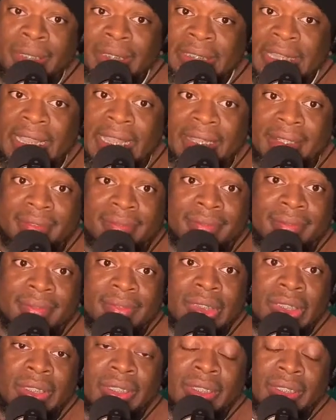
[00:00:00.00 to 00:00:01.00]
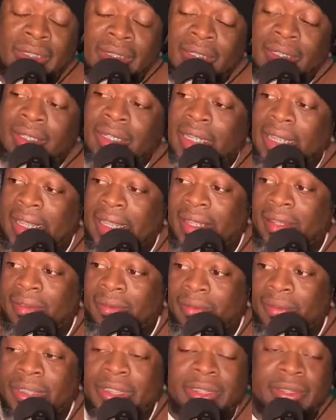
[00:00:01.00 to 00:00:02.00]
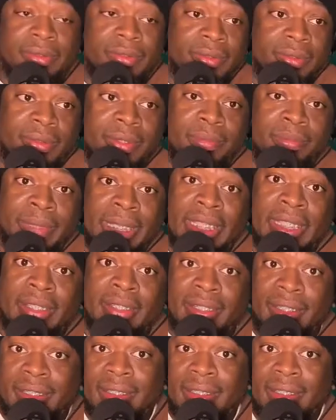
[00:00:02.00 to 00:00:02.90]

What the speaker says: attack. And which would mean a